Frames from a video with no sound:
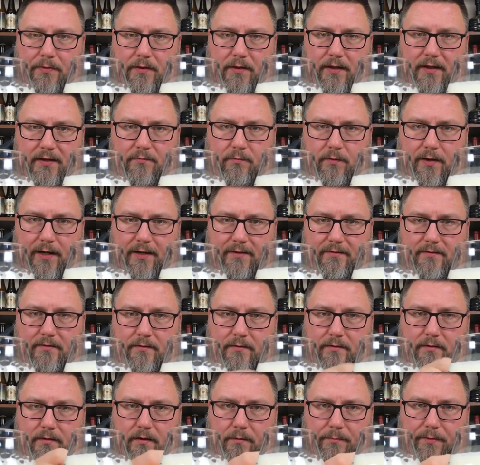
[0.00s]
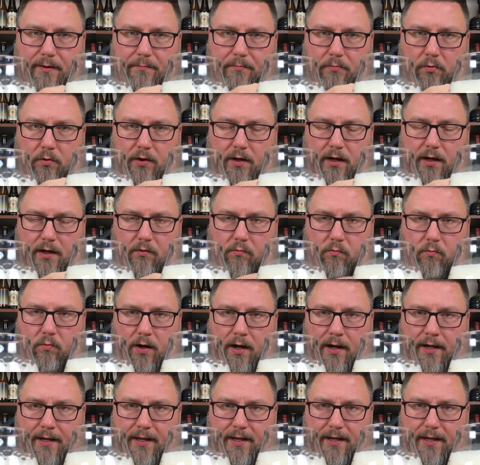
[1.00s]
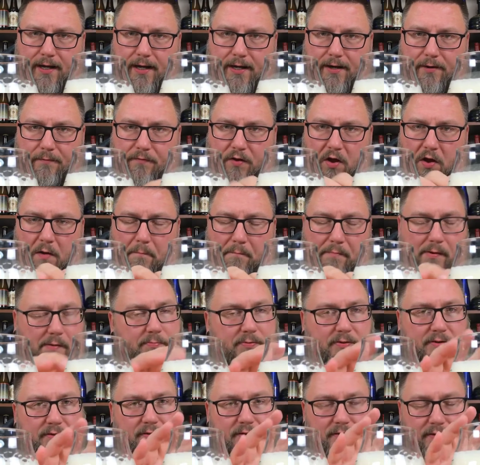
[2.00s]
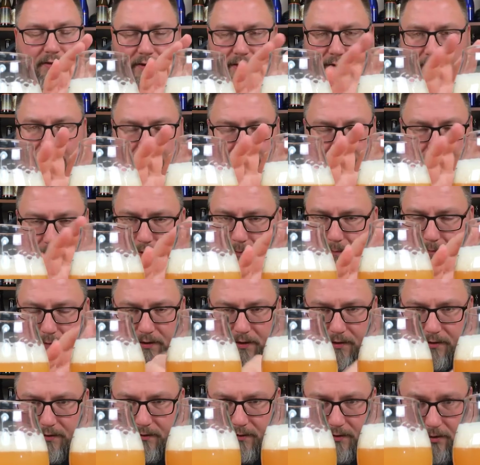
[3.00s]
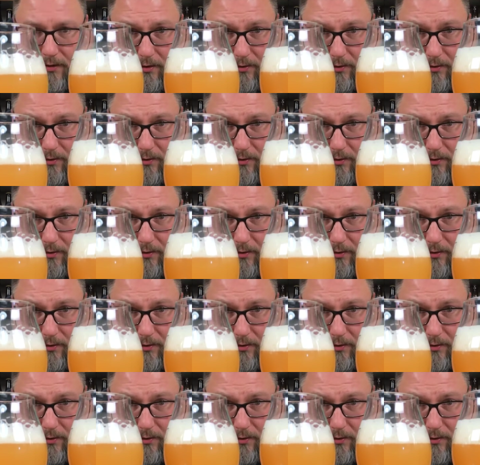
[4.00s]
This one has a little bit more kind of rocky kind of bubbles to it, but nothing too